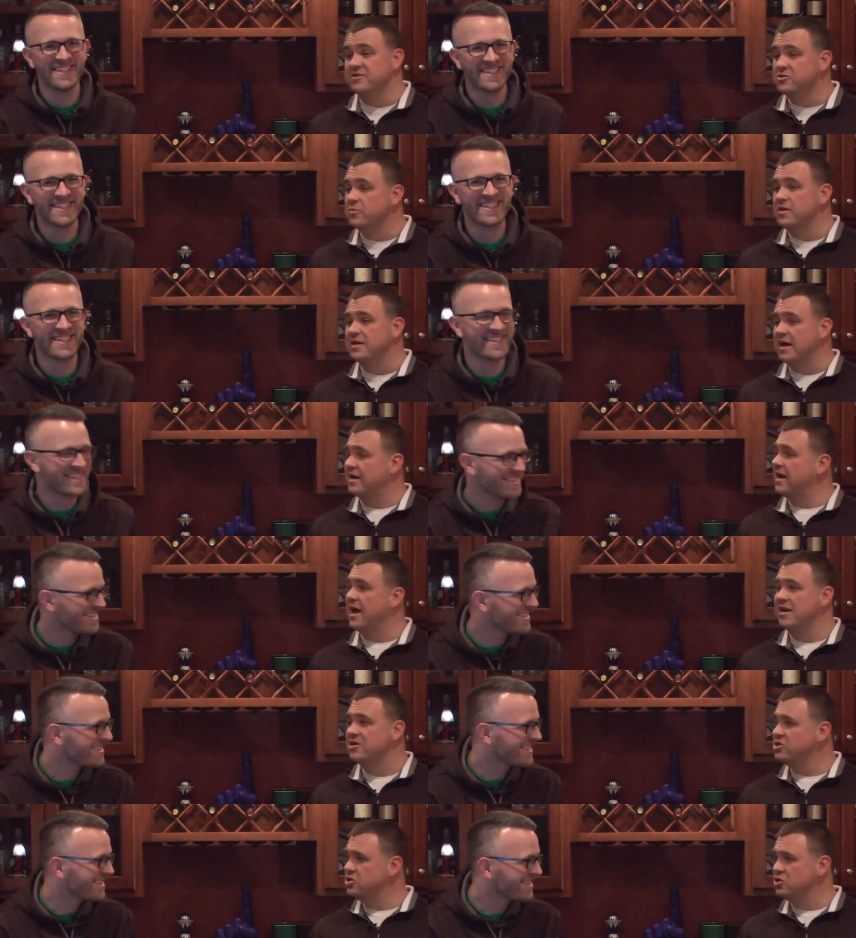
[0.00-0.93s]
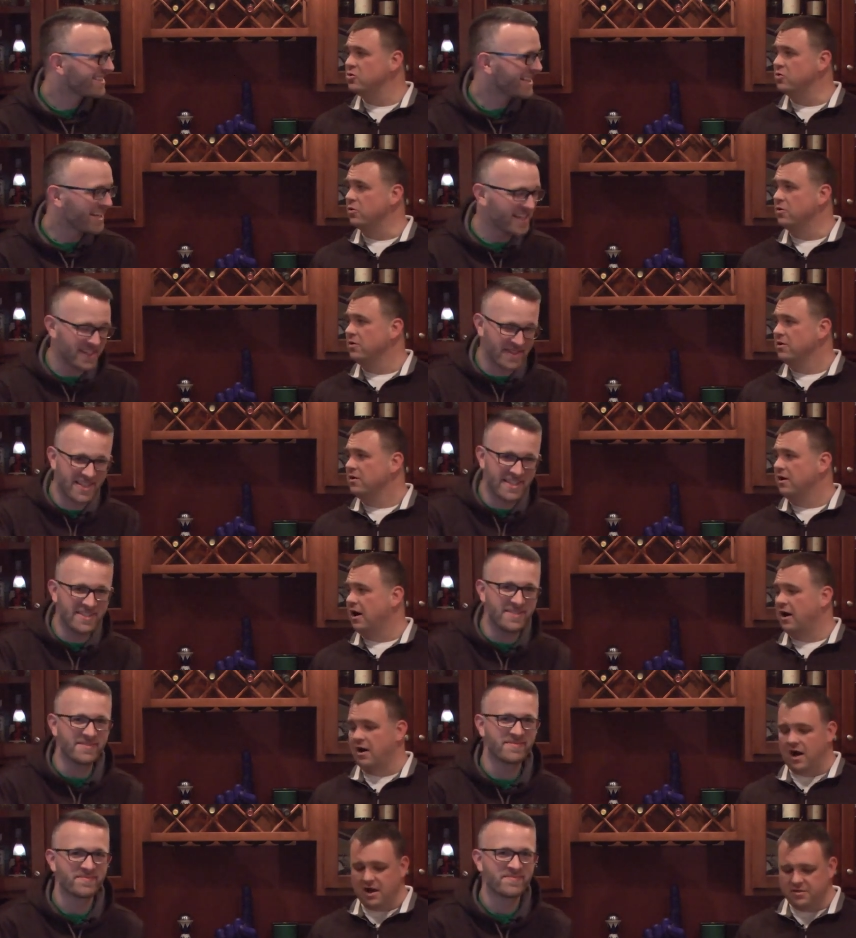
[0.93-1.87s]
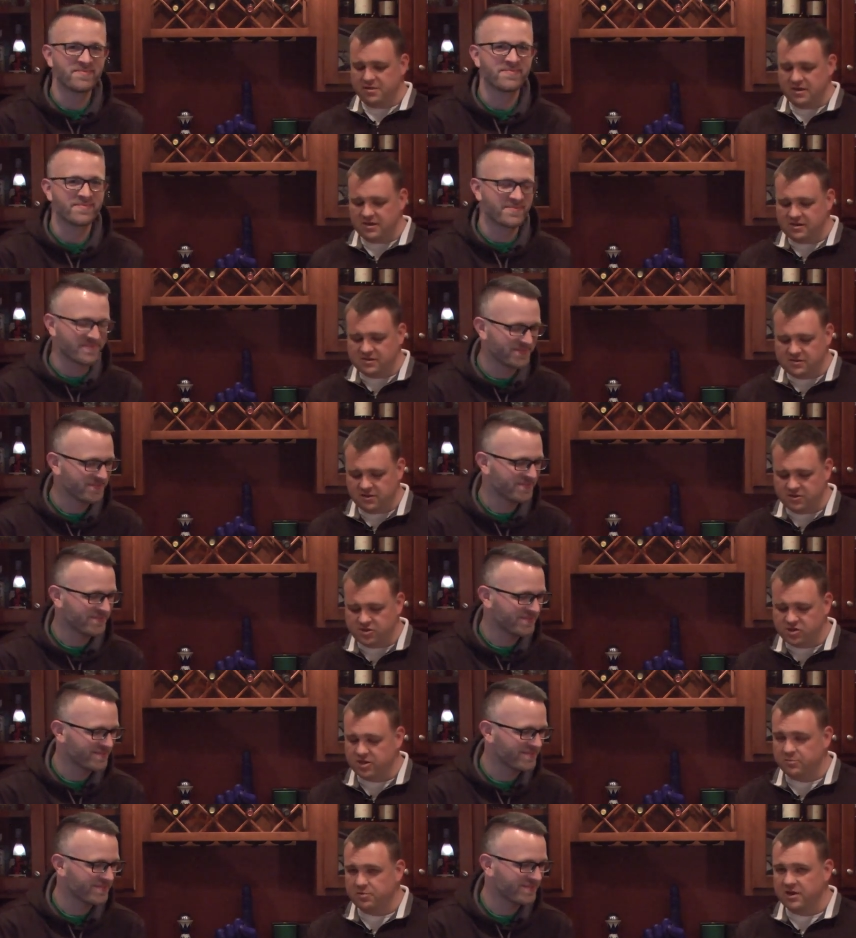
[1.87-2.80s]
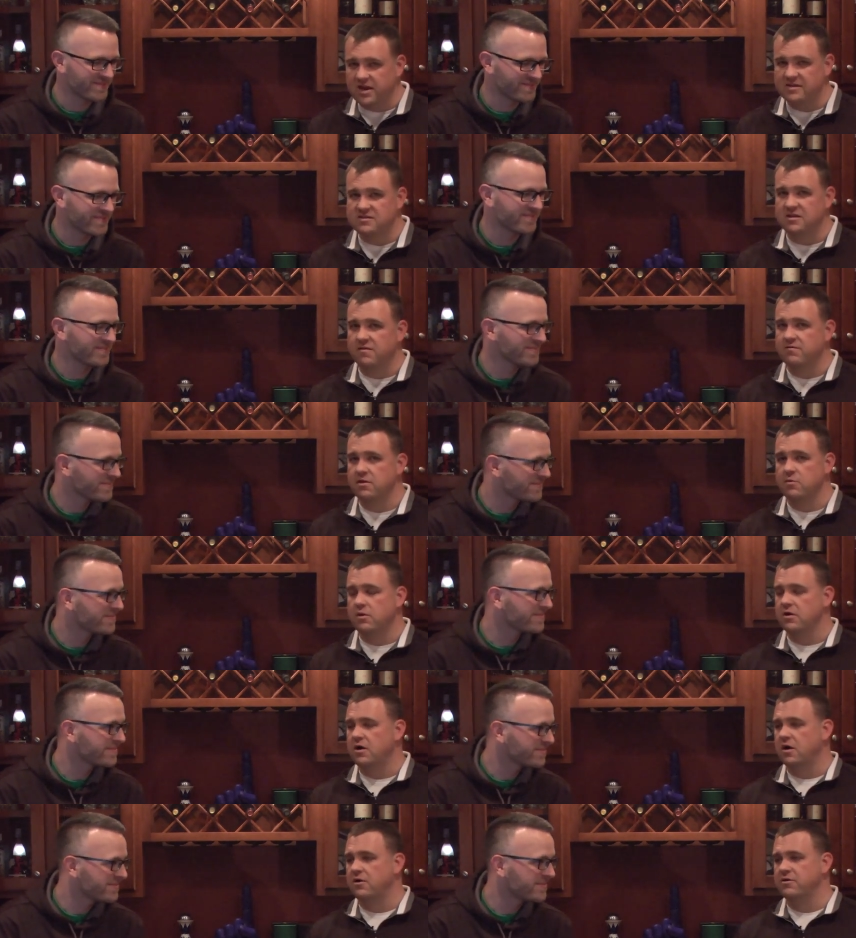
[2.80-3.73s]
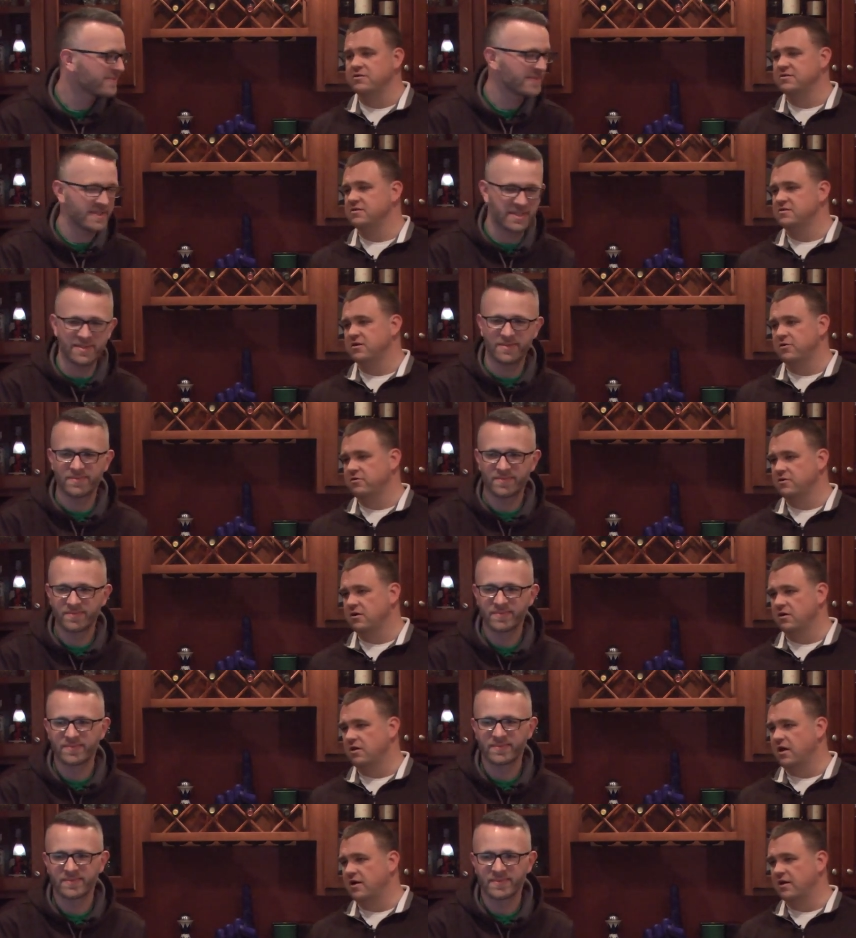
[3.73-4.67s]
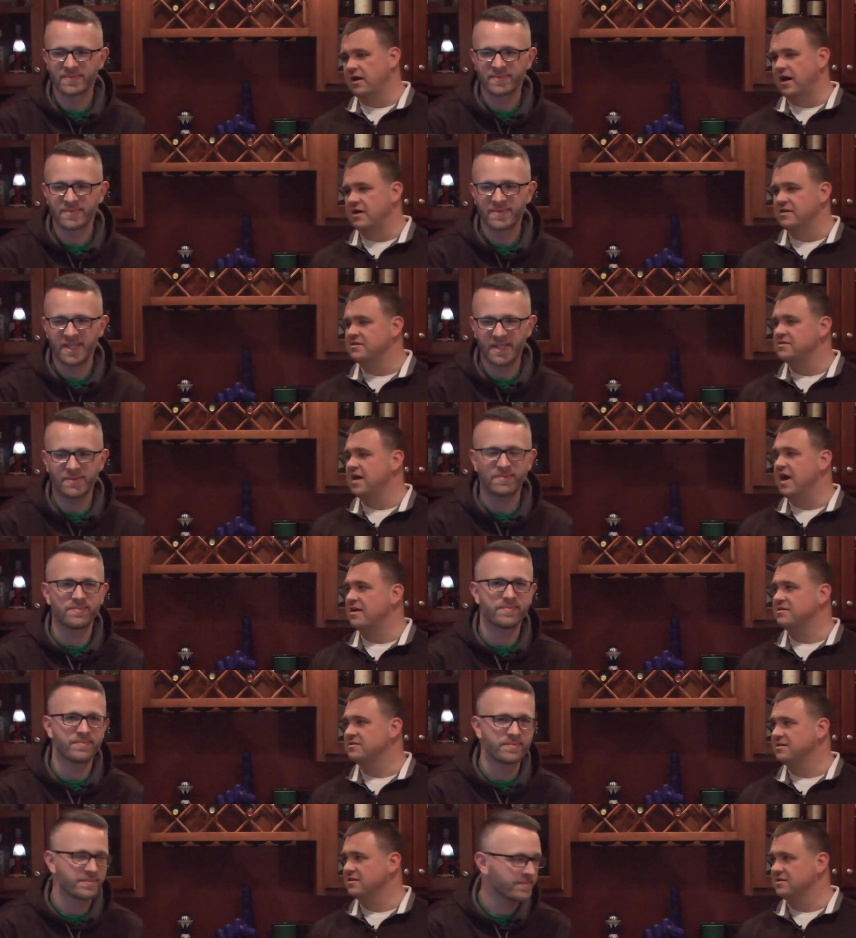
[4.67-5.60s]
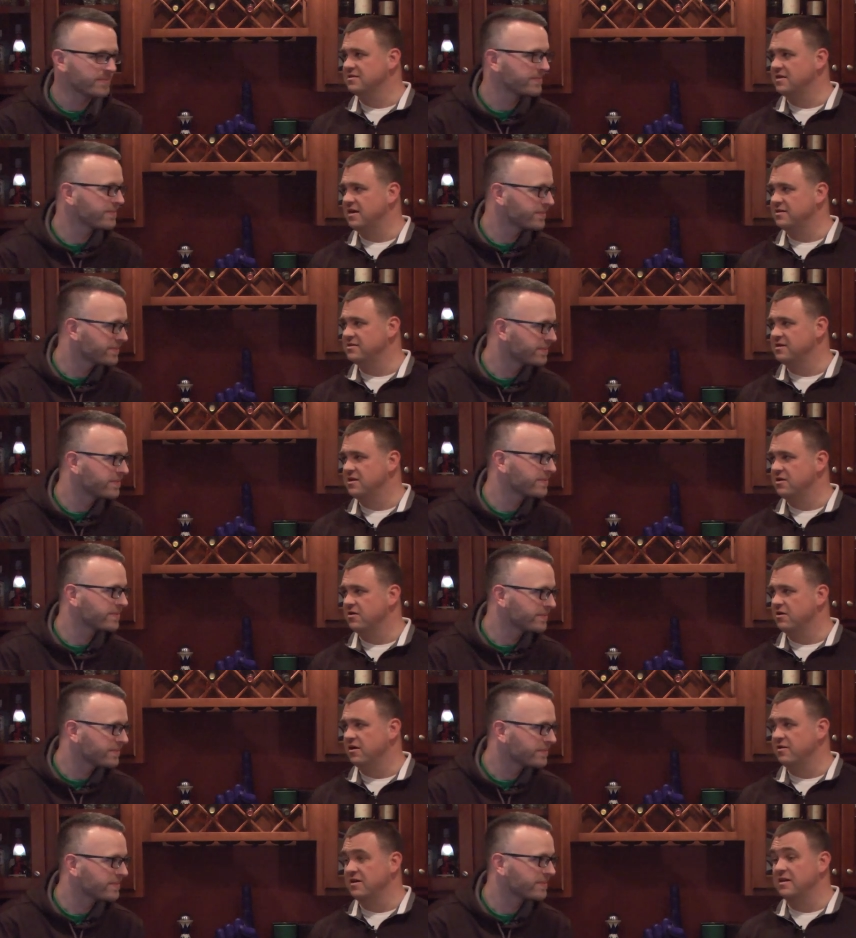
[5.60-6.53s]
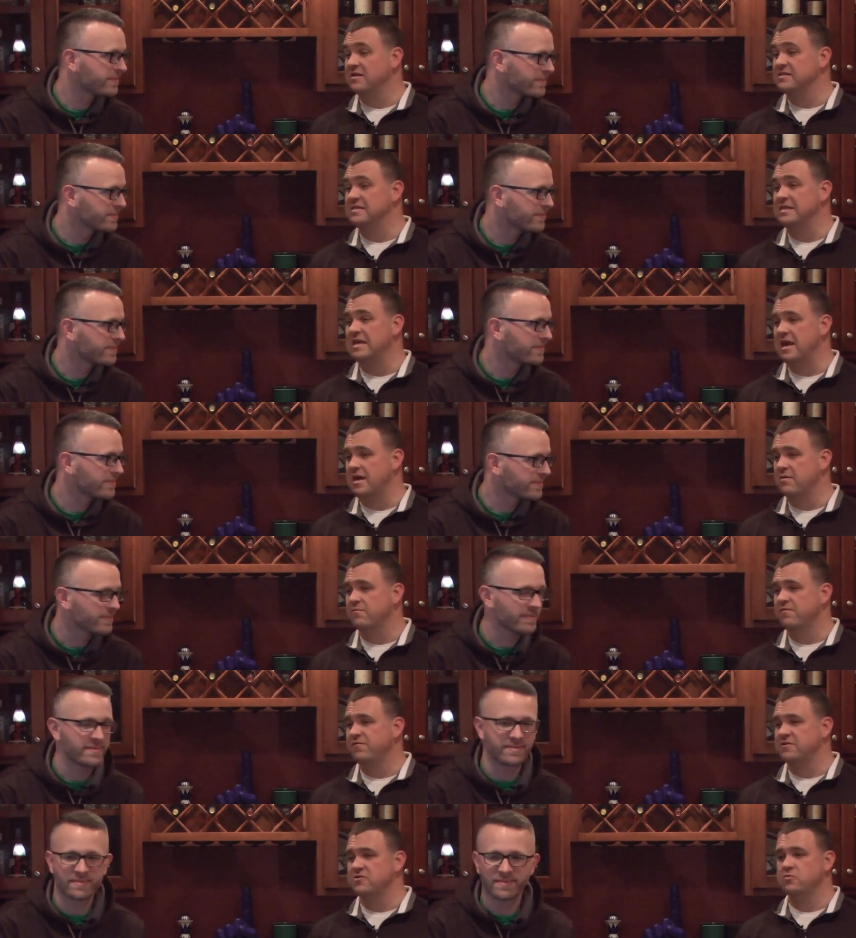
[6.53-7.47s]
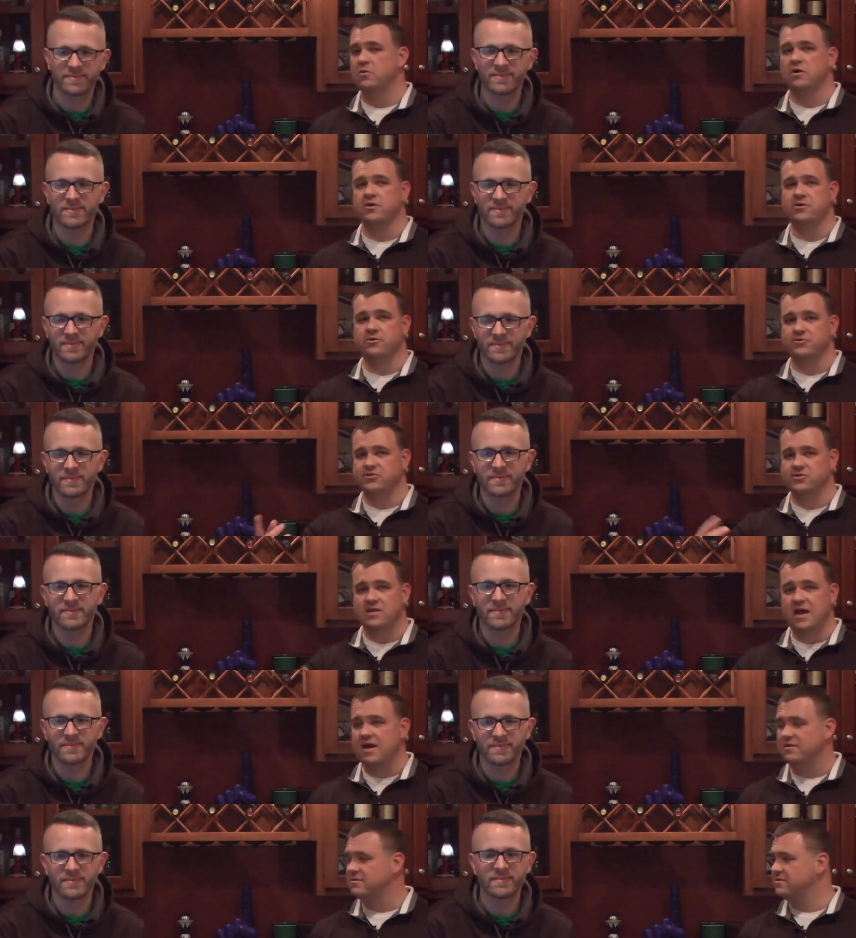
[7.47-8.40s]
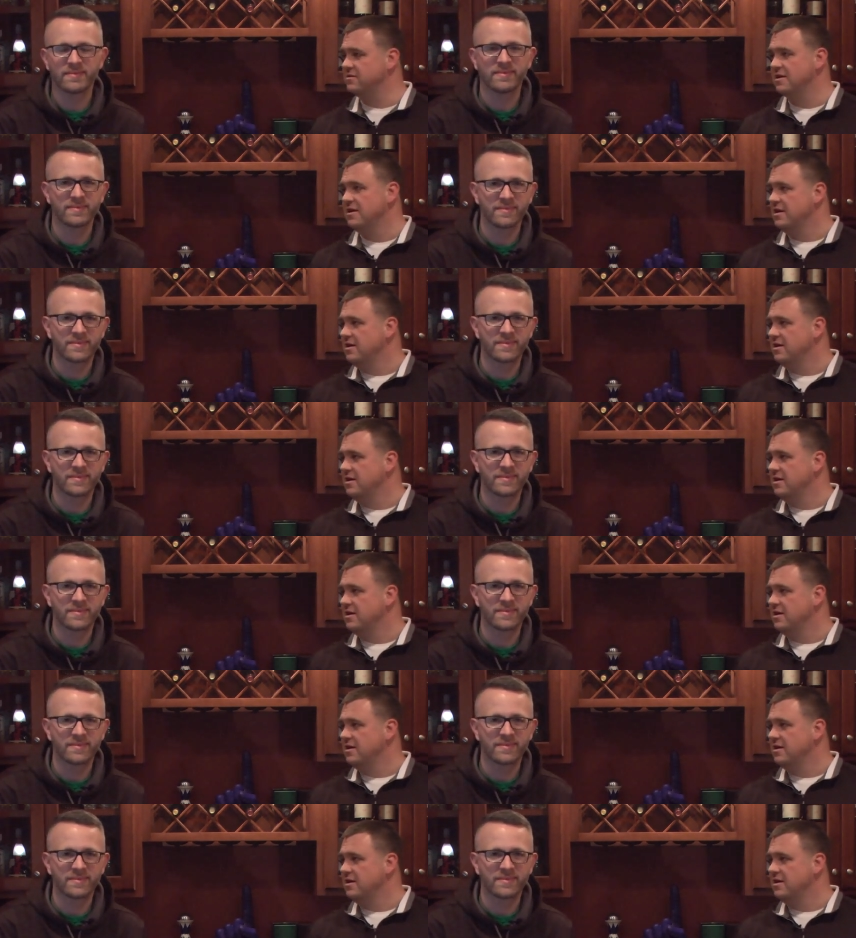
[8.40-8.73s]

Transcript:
Speaker 1: this week I kind of do. Yeah, huh? uh, I think he's a legit play at 7100. He's a yeah. South Carolina guy. He's yeah. had success here. I think his game fits well. Your stats,